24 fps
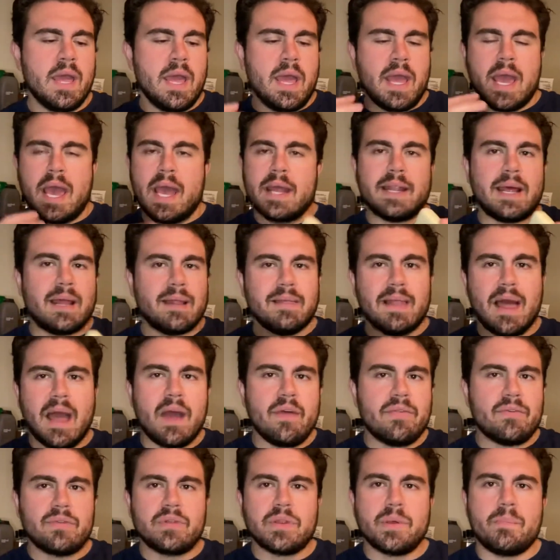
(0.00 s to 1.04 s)
and I
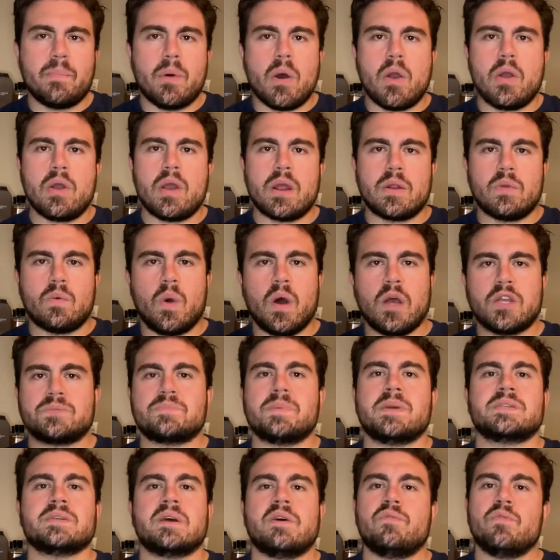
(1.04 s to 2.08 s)
lathered the bar and washed
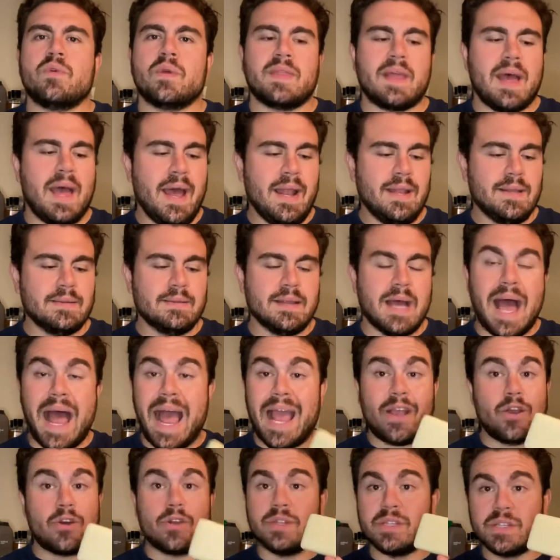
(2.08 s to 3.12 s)
myself with that, I
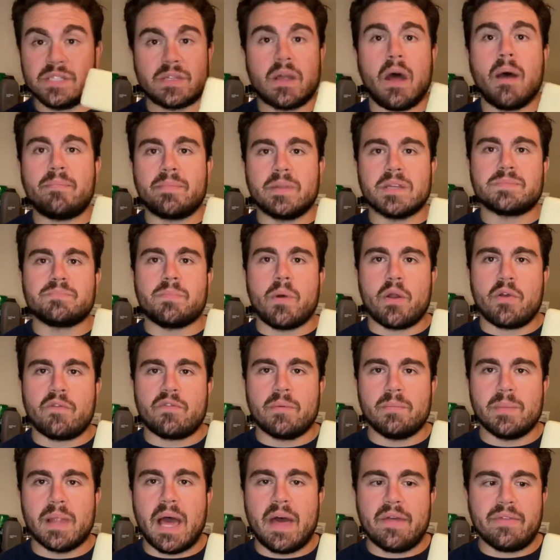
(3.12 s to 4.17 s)
couldn't stop this bar
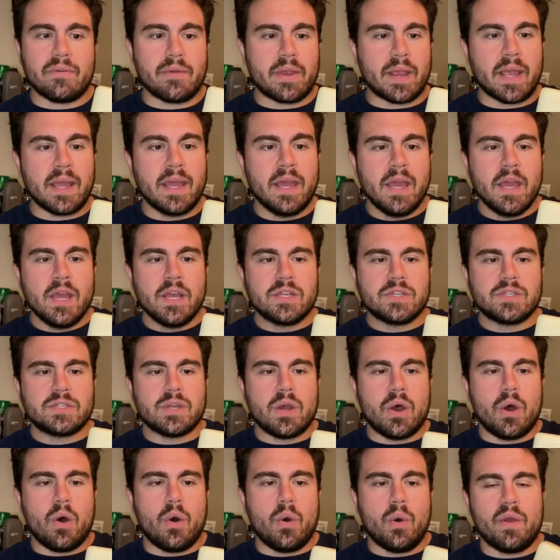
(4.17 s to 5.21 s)
from lathering.
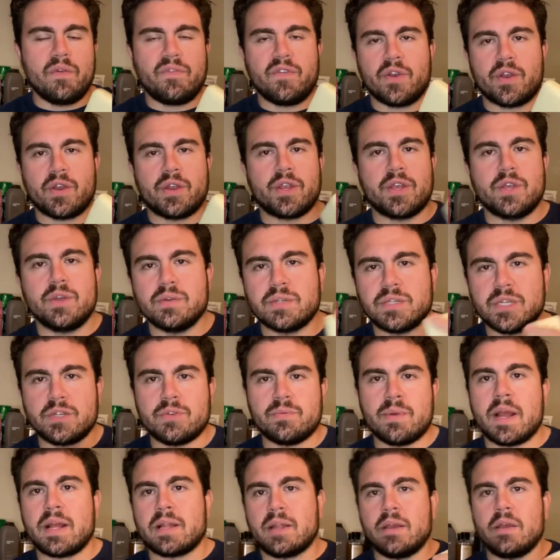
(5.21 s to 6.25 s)
So if you're going to use it
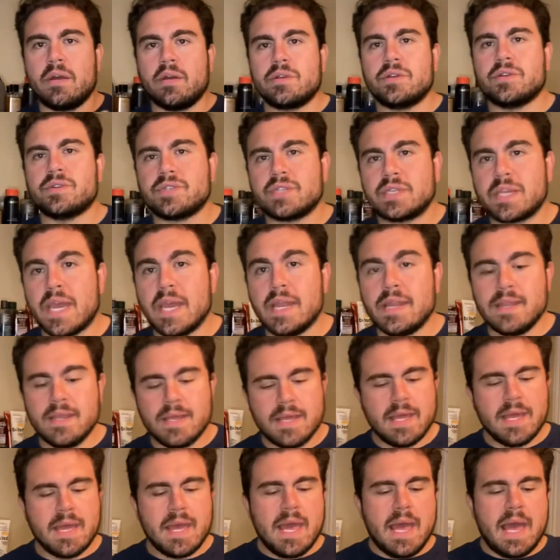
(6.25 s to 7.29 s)
directly on your skin,
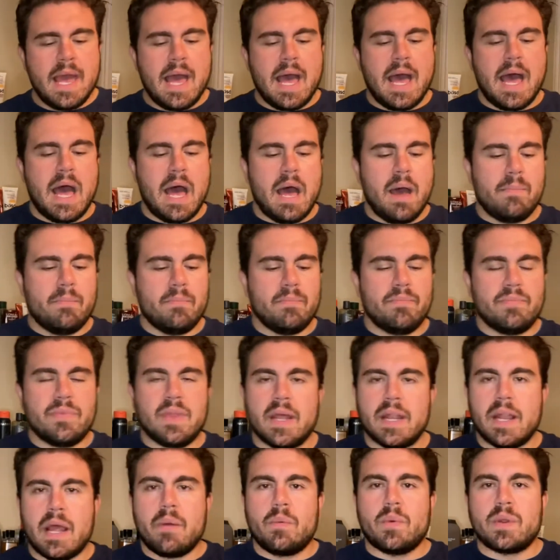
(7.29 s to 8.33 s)

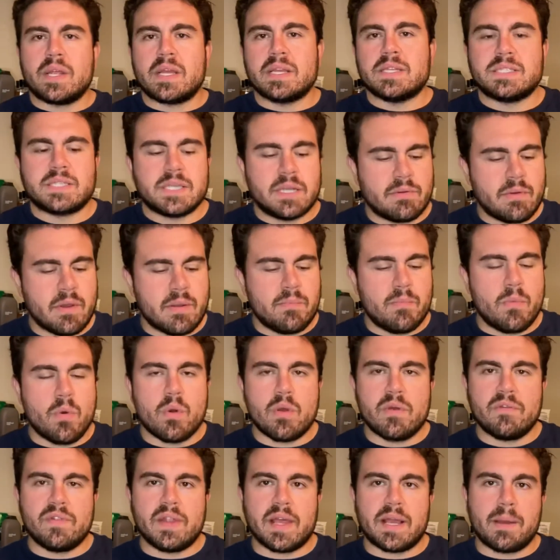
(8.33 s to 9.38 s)
then I would consider it more
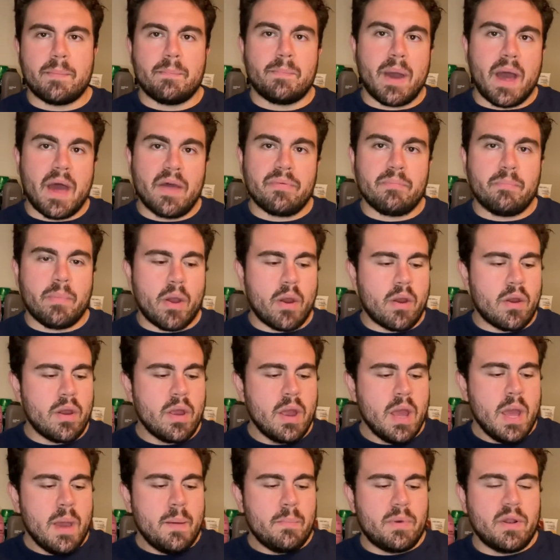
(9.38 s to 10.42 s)
of like a bath bar.
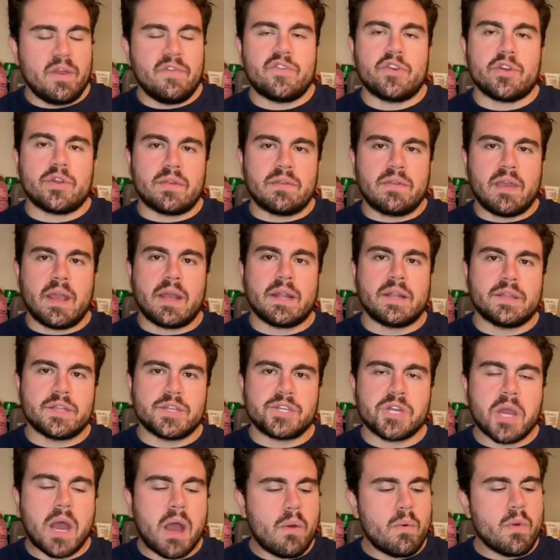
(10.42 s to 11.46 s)
But if you're going to take it in the
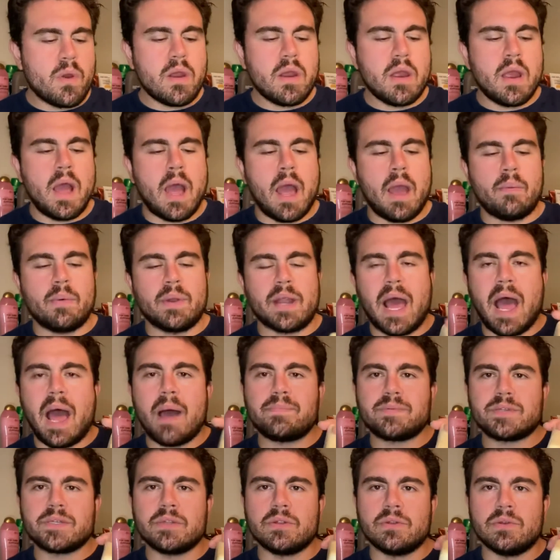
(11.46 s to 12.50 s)
shower, I would
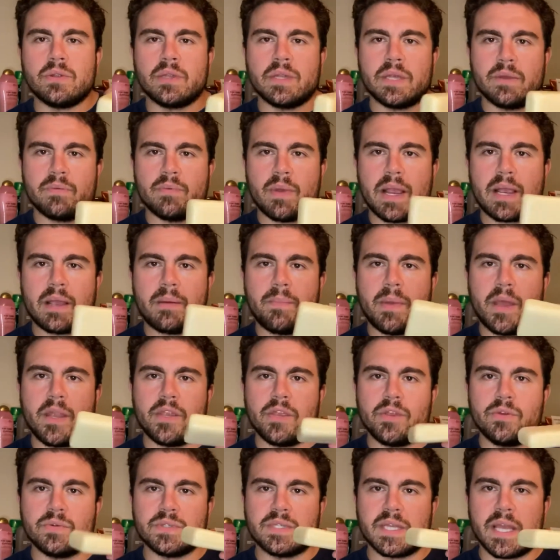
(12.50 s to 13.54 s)
absolutely recommend
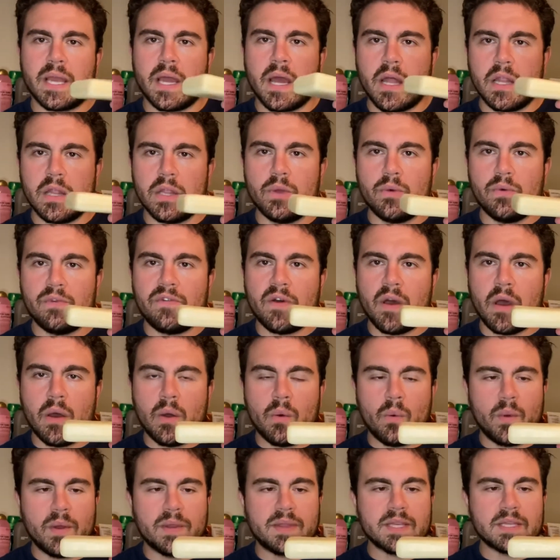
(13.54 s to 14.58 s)
using a loofah
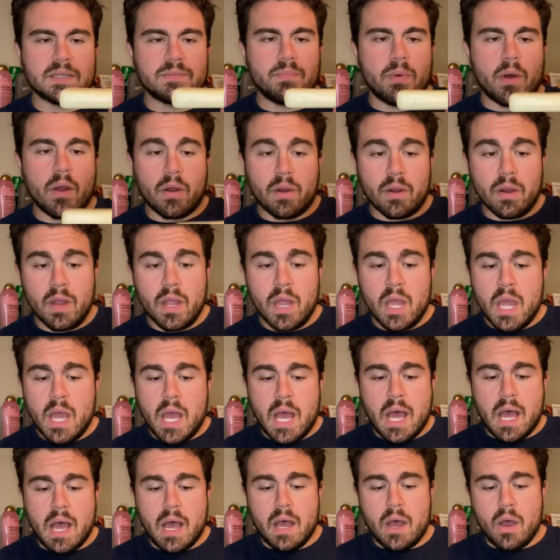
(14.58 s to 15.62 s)
with this bar.
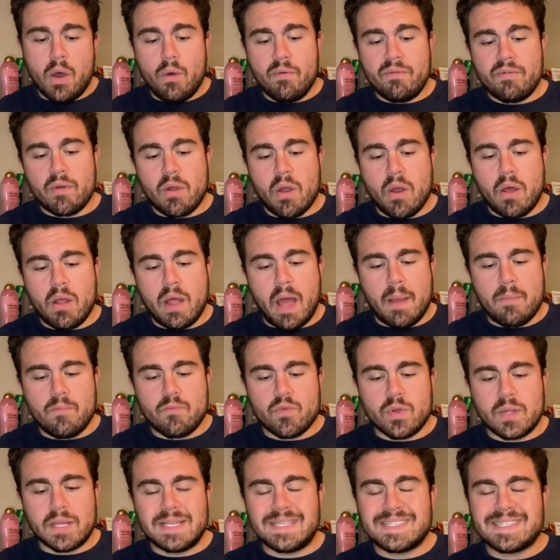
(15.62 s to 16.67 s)
Overall, I'm
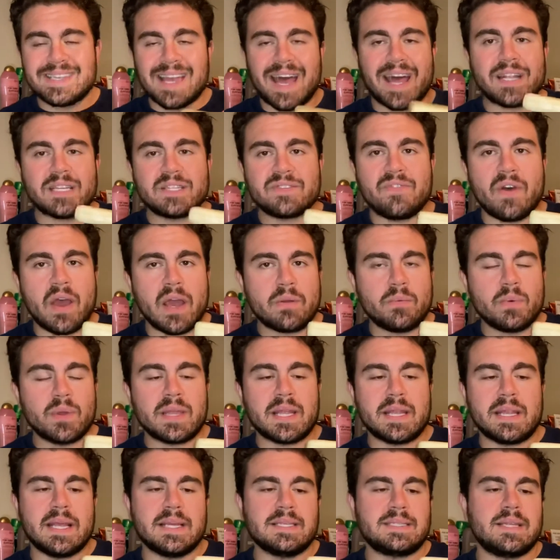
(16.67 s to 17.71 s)
really satisfied with the
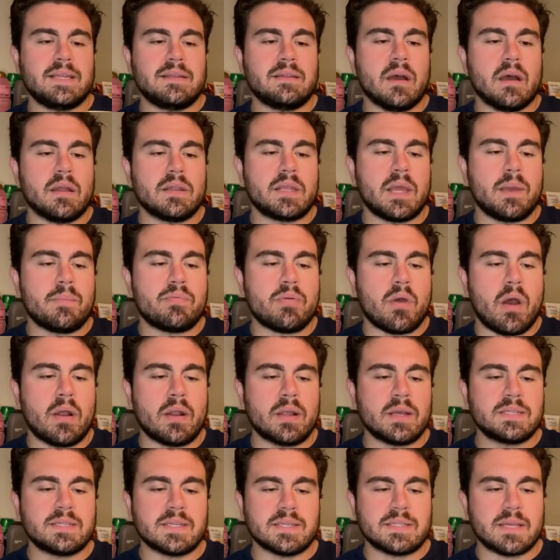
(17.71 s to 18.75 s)
Nesti Dante
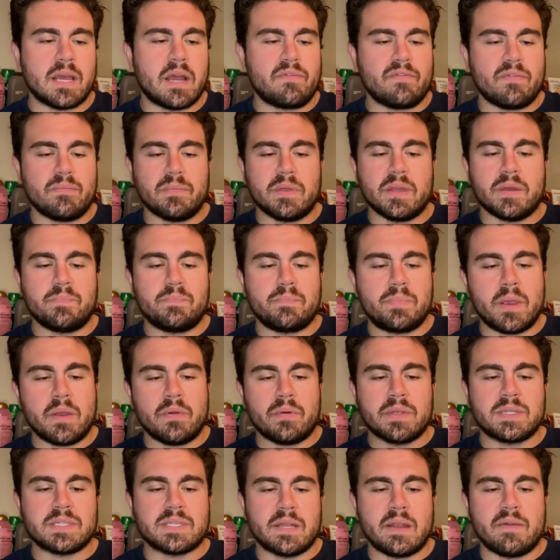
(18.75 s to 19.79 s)
products, aside from the
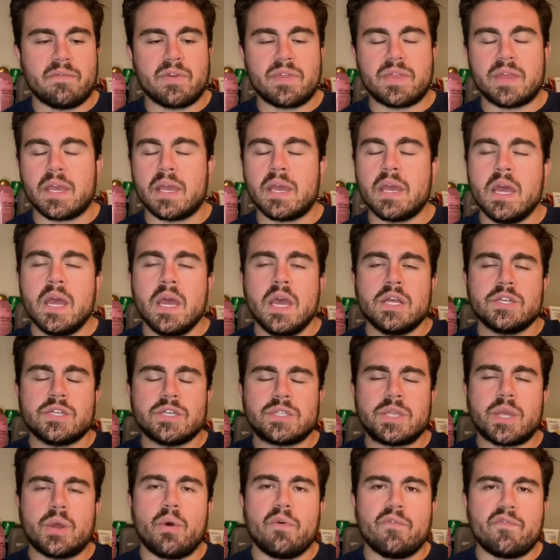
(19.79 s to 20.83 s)
appearance and everything. Just
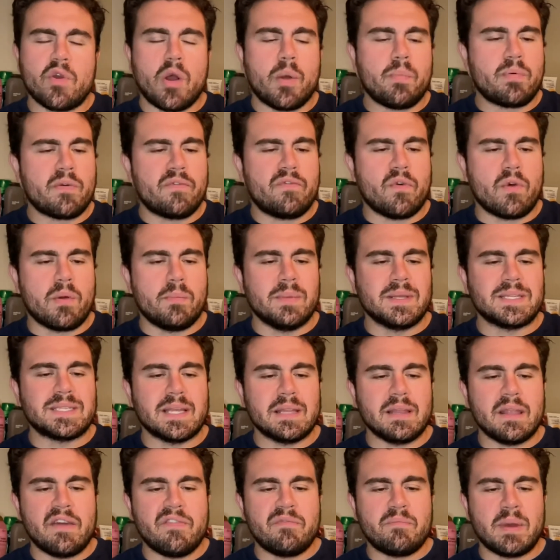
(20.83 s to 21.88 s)
the overall performance, it
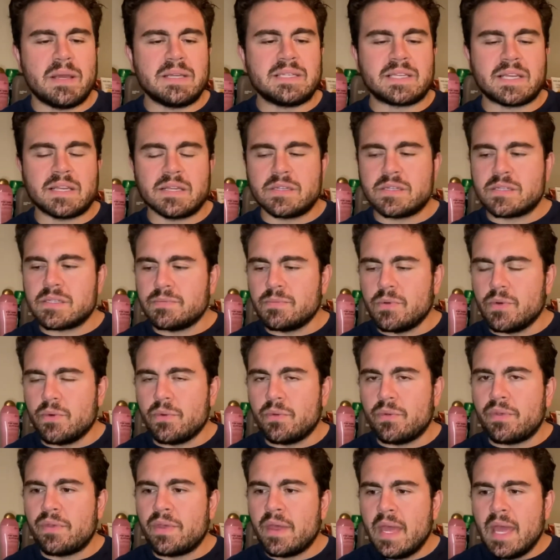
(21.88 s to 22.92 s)
left my skin
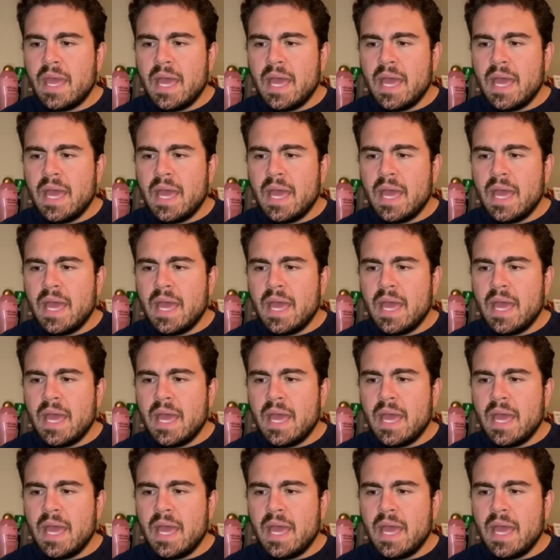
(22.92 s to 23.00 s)
smooth.